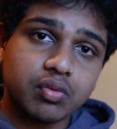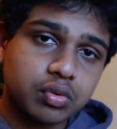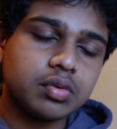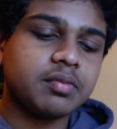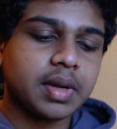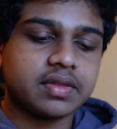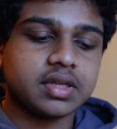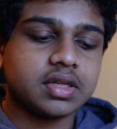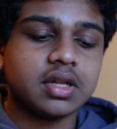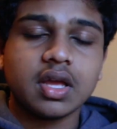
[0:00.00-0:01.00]
root
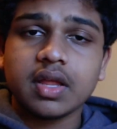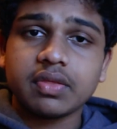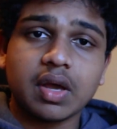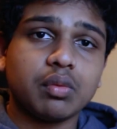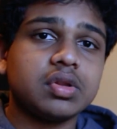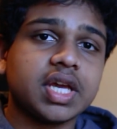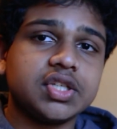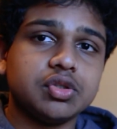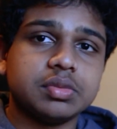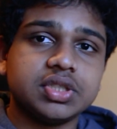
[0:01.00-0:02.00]
method that will
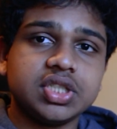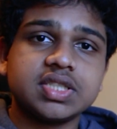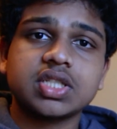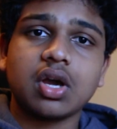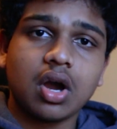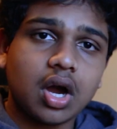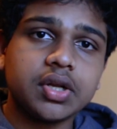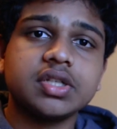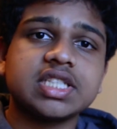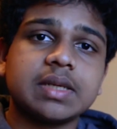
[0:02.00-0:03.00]
get you Magisk
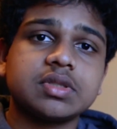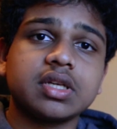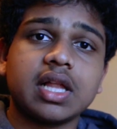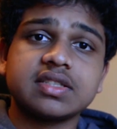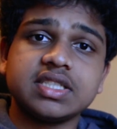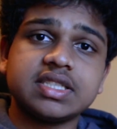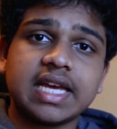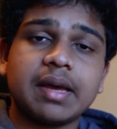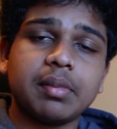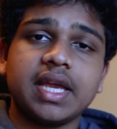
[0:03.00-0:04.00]
on your Samsung Galaxy
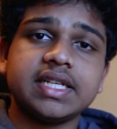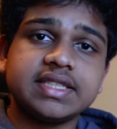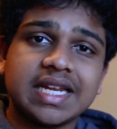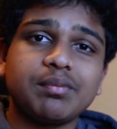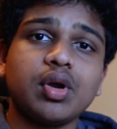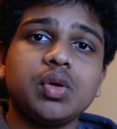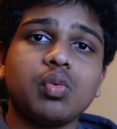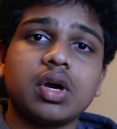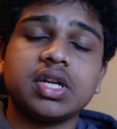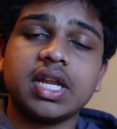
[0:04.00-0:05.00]
Tab A ten point
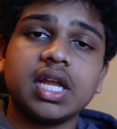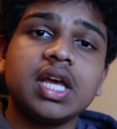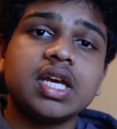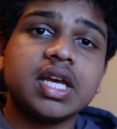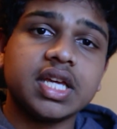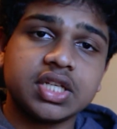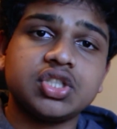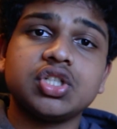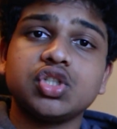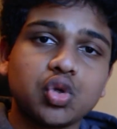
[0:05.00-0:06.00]
one
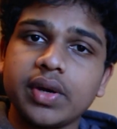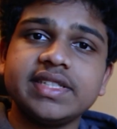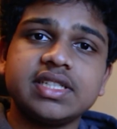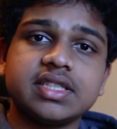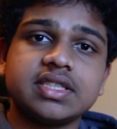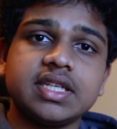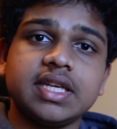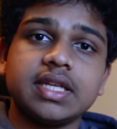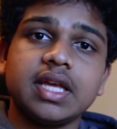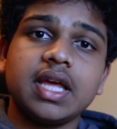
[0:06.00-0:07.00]
inch twenty
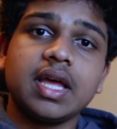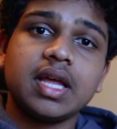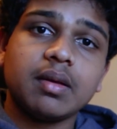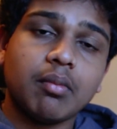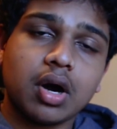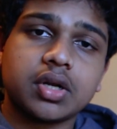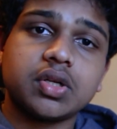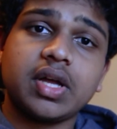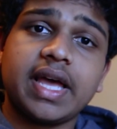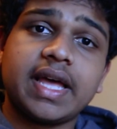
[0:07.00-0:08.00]
sixteen
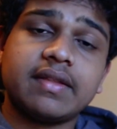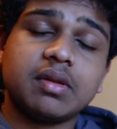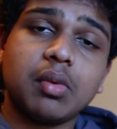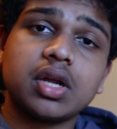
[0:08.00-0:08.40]
model, and the